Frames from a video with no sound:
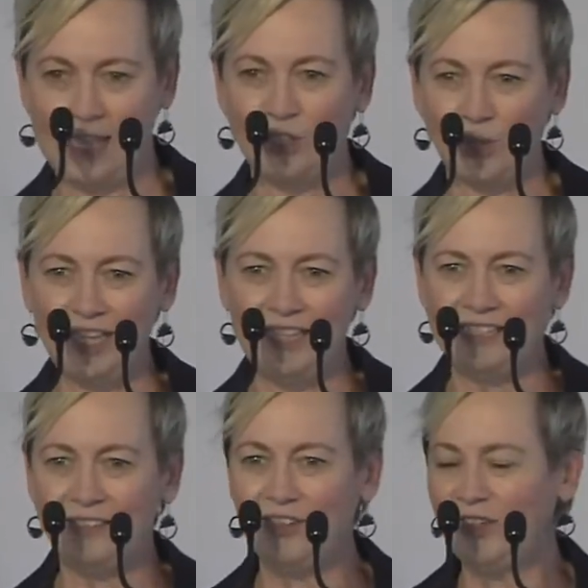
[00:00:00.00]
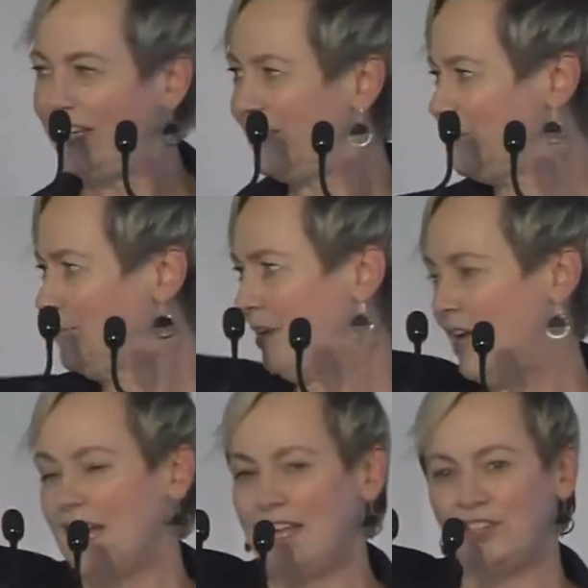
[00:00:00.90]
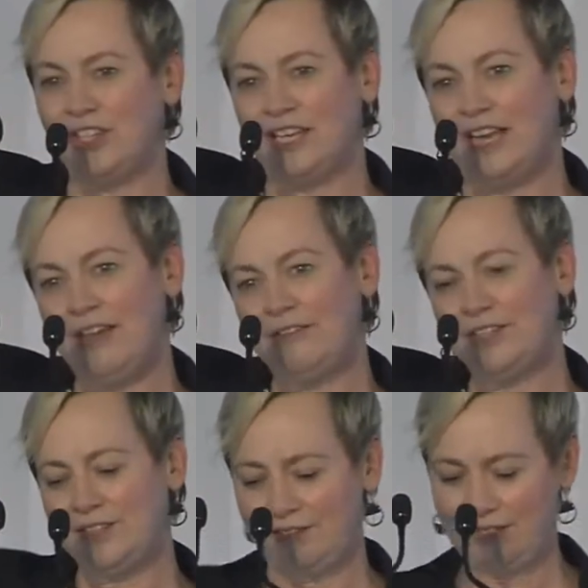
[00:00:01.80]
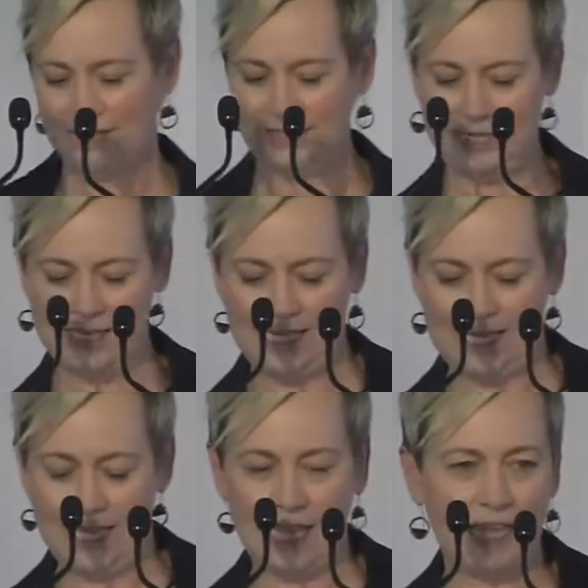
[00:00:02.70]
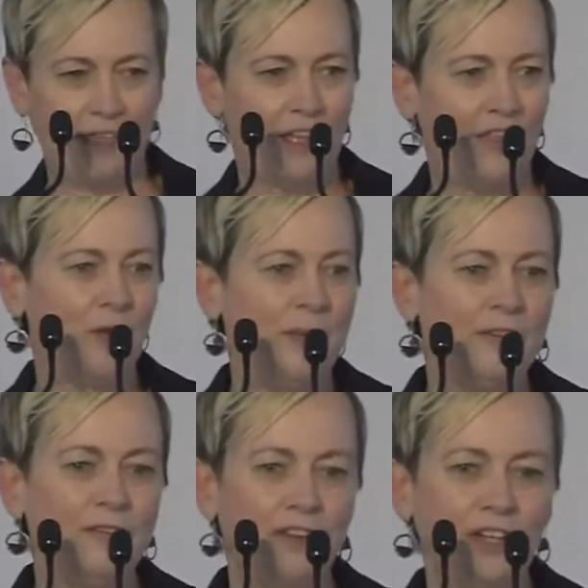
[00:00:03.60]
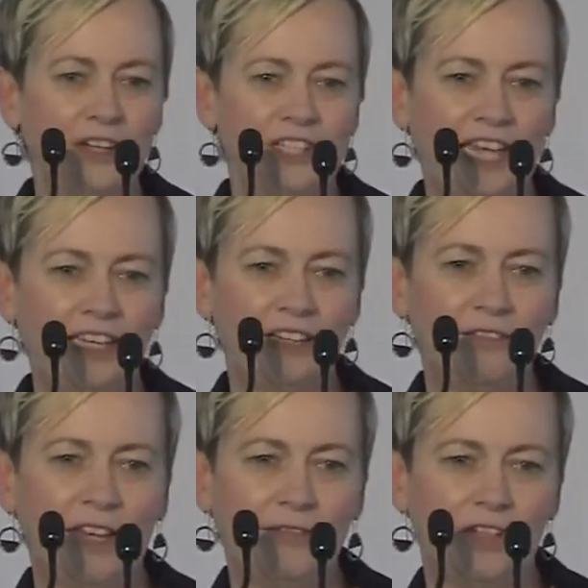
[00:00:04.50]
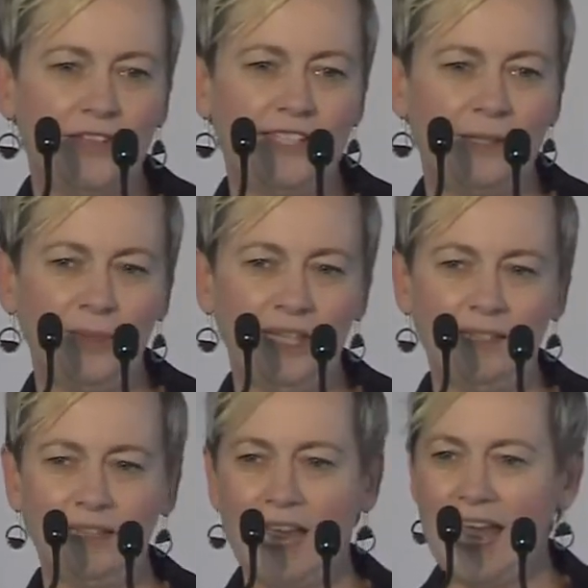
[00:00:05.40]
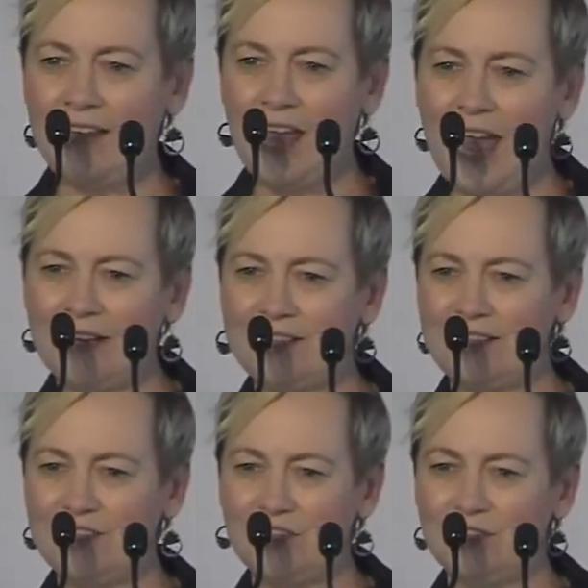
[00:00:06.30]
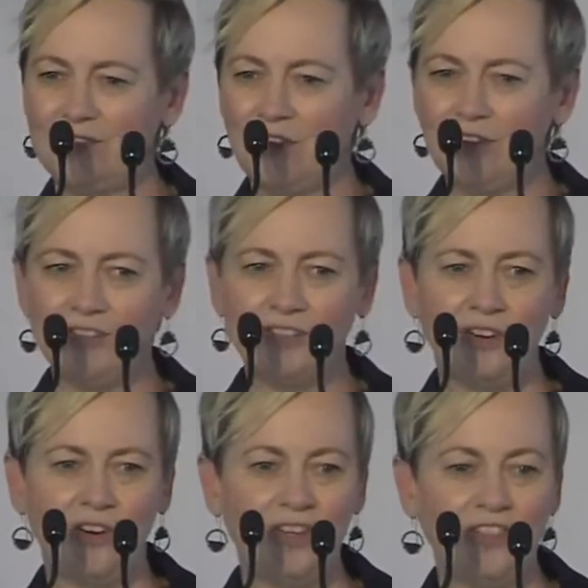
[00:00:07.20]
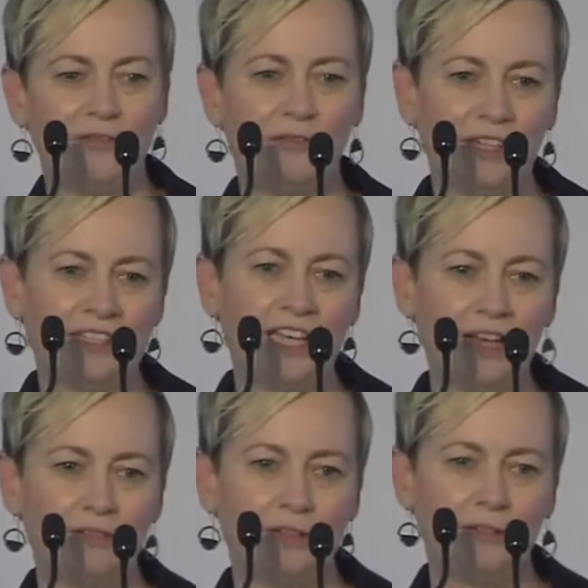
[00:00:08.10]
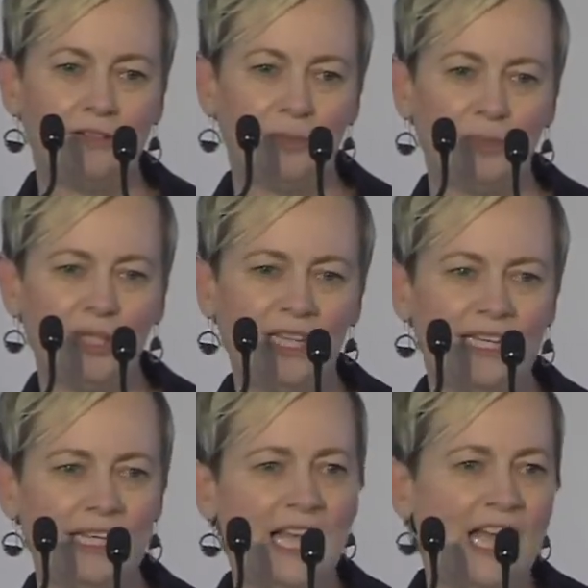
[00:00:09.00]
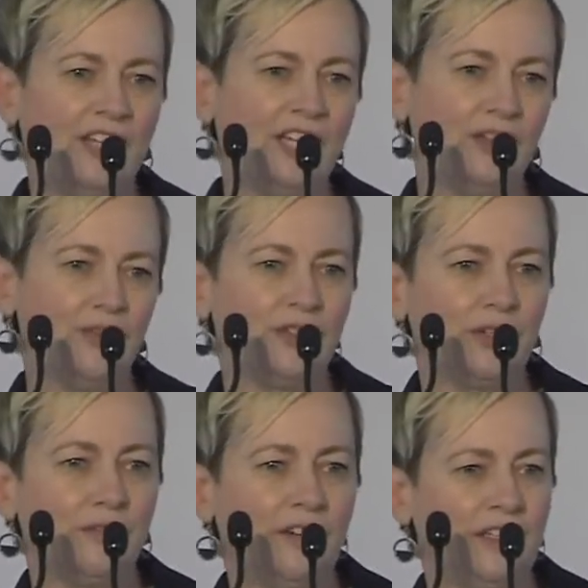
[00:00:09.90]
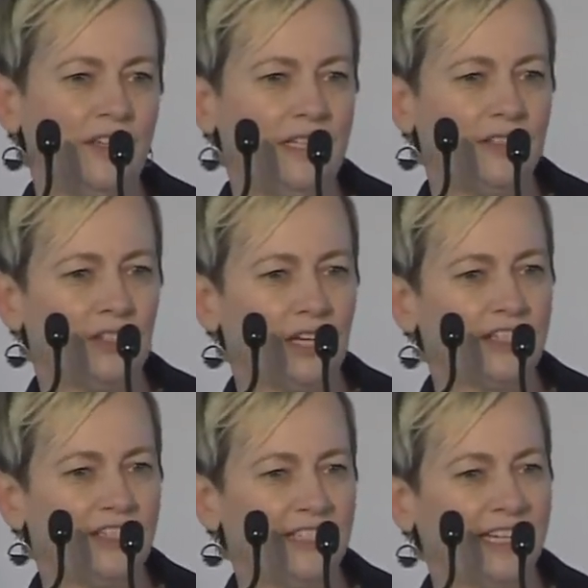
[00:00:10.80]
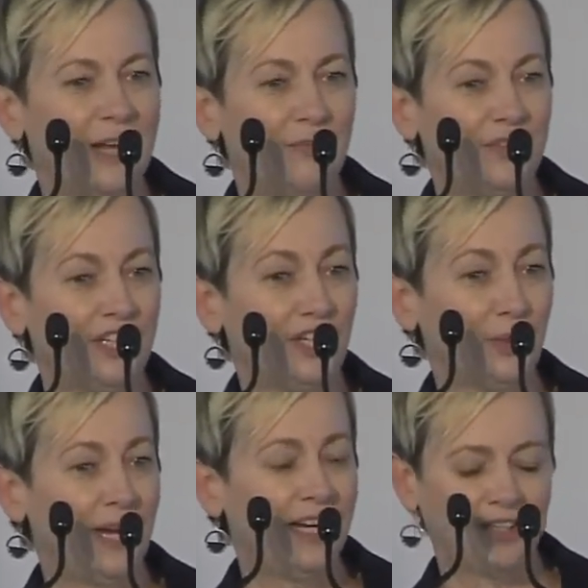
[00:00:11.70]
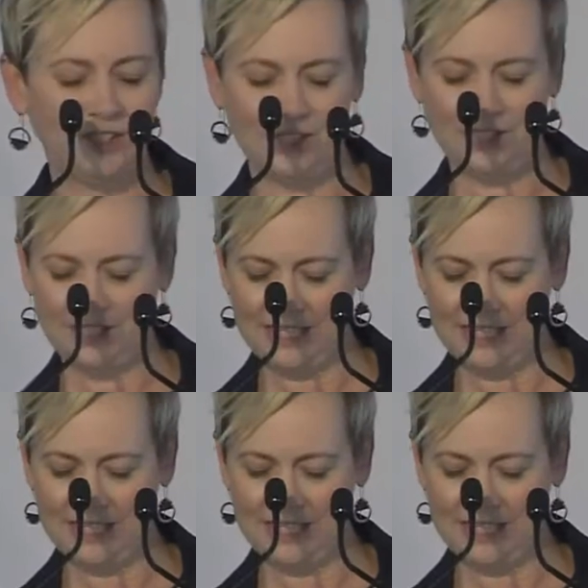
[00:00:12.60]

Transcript: Toilets, if you need them, are to the left. Uh, there'll be a photo taken of every recipient. How to access those photos are in the front cover of your booklet, and you can also follow the instructions that come with the QR code.